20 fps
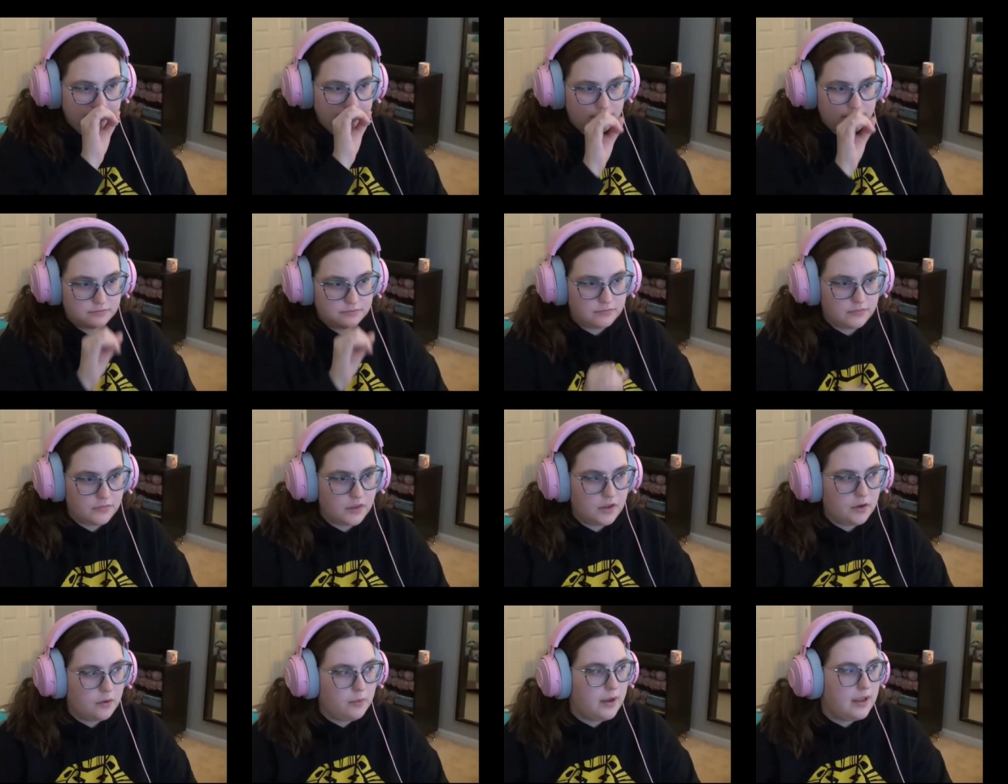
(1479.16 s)
the
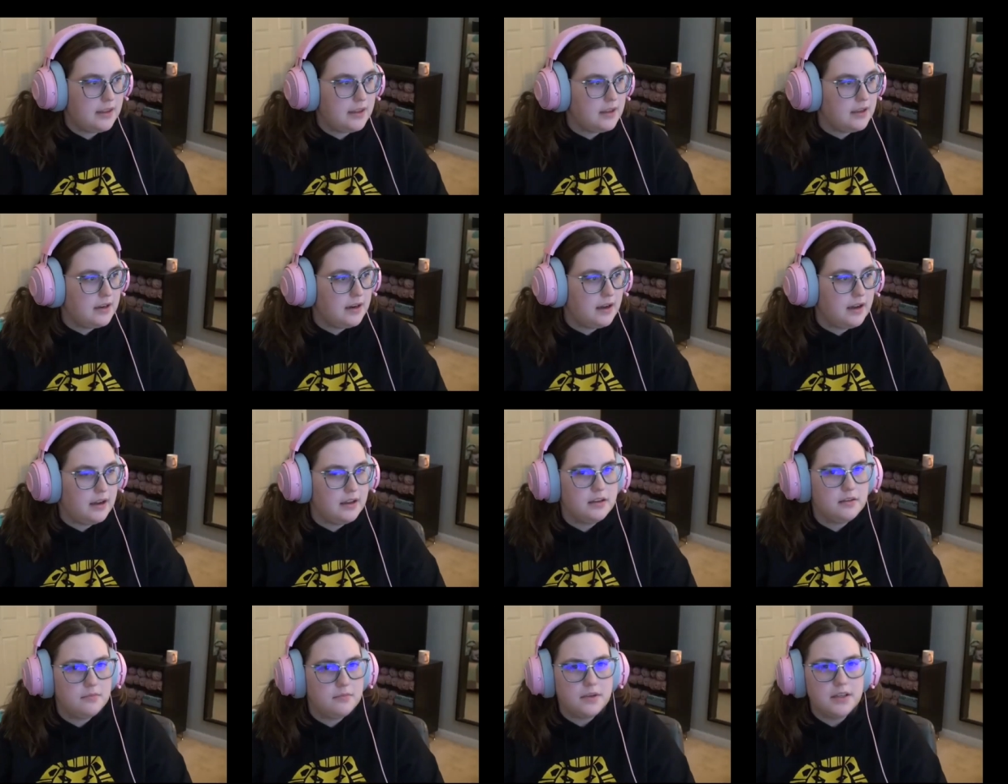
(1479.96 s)
way that
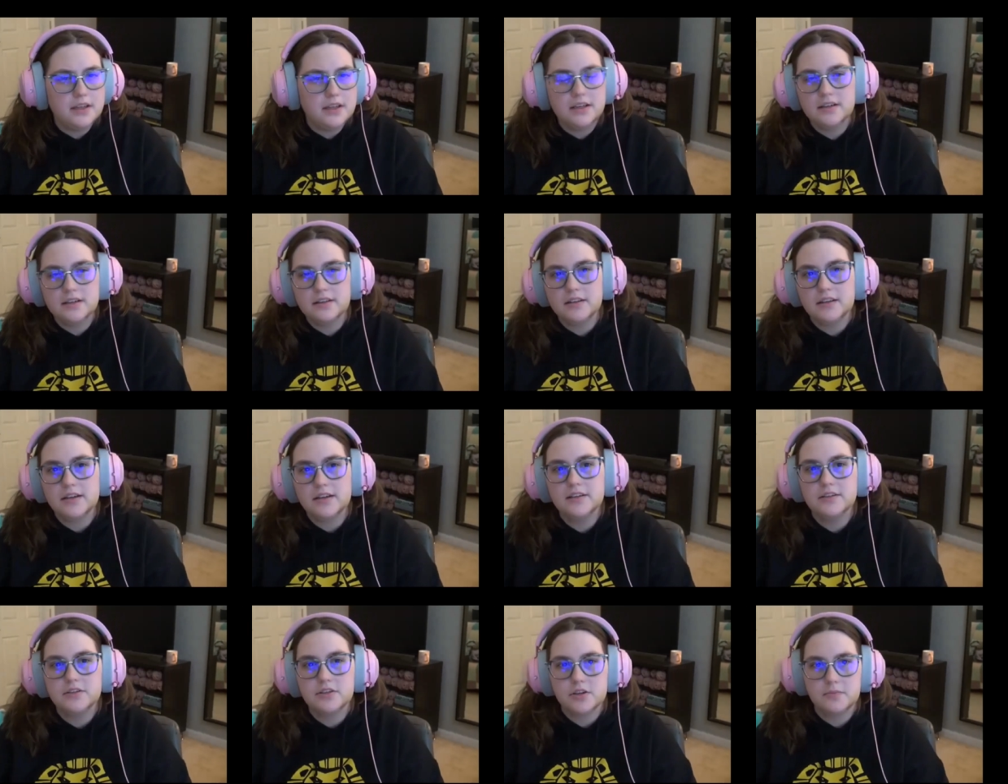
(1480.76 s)
I
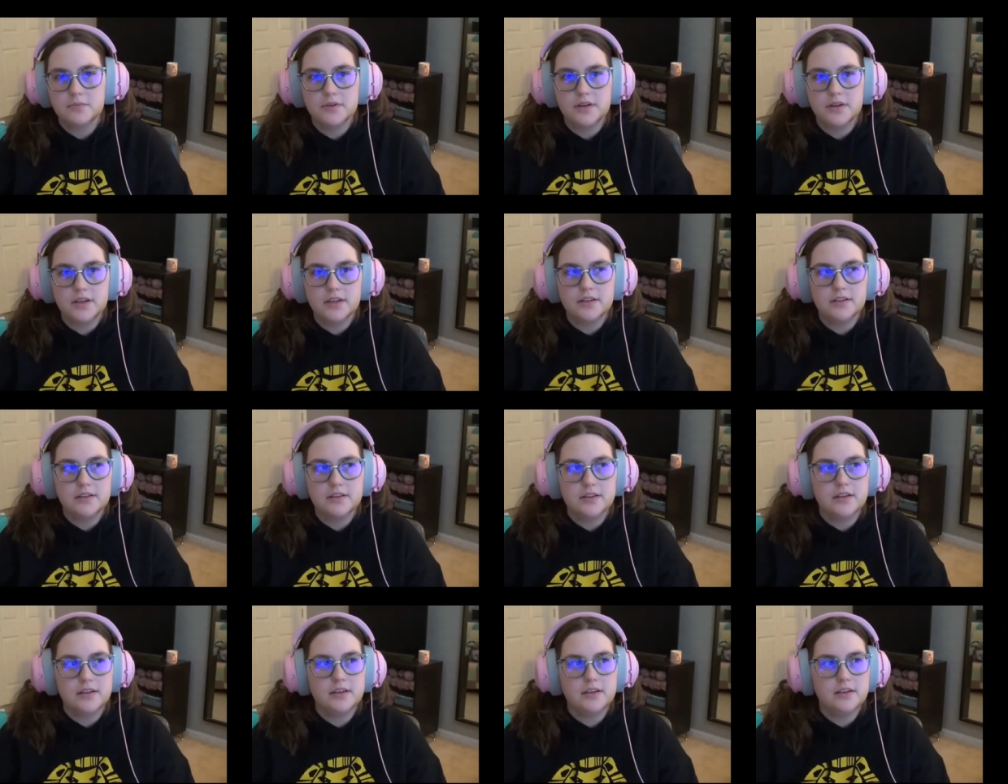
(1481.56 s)
immediately interpreted
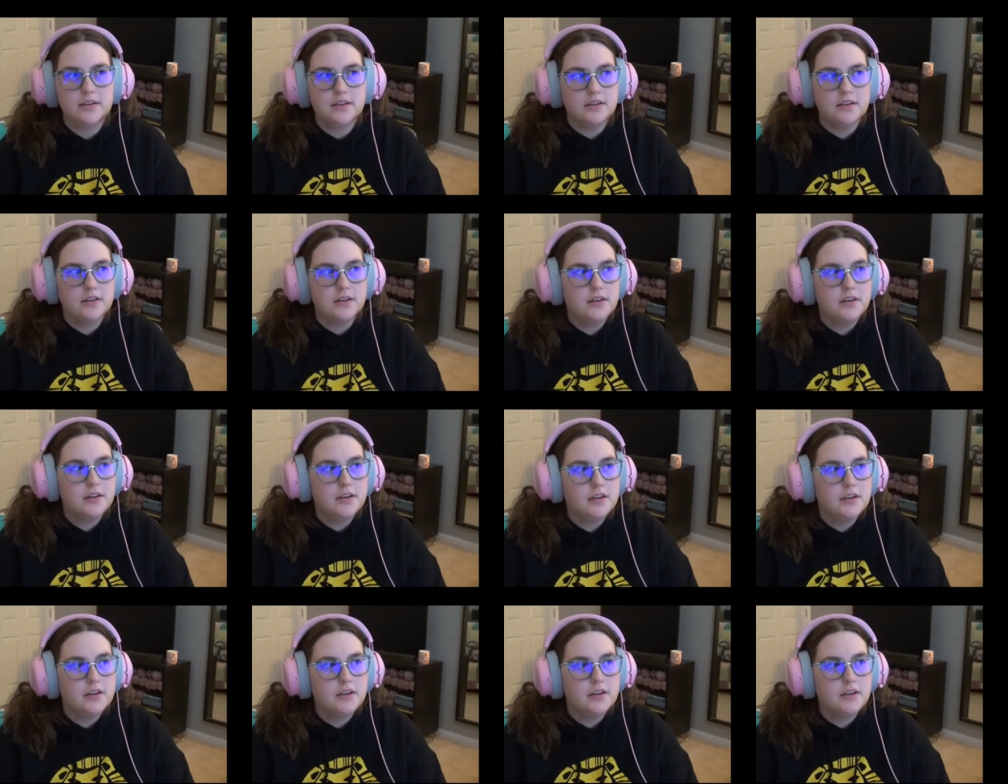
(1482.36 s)
the